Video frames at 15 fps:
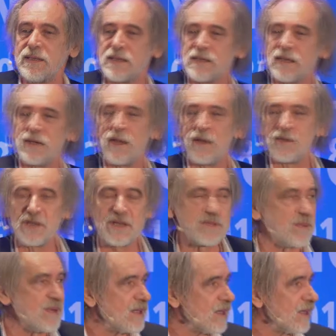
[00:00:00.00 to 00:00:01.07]
this technology is
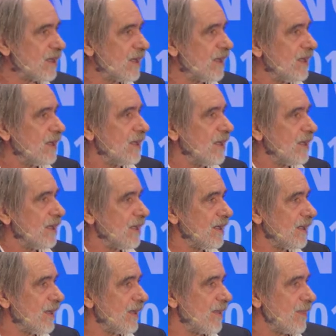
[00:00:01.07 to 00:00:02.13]
bringing
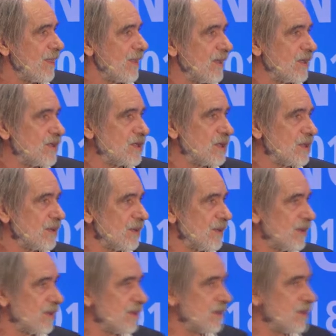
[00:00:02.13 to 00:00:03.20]
uh, to,
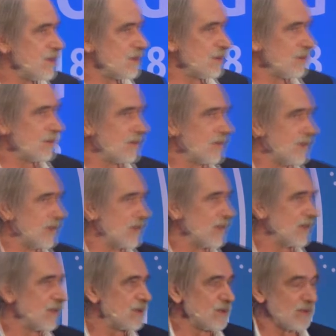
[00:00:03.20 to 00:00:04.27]
to,
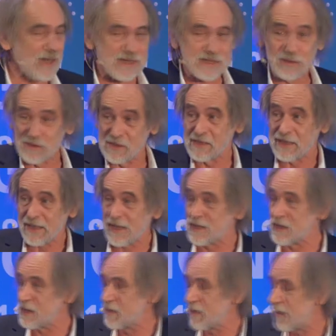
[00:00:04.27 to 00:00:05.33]
uh, to us, to
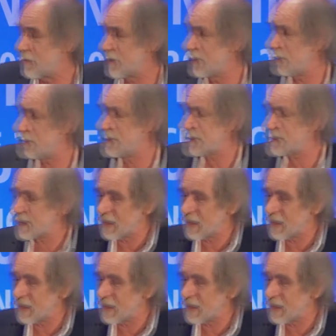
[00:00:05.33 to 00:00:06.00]
society as well, because this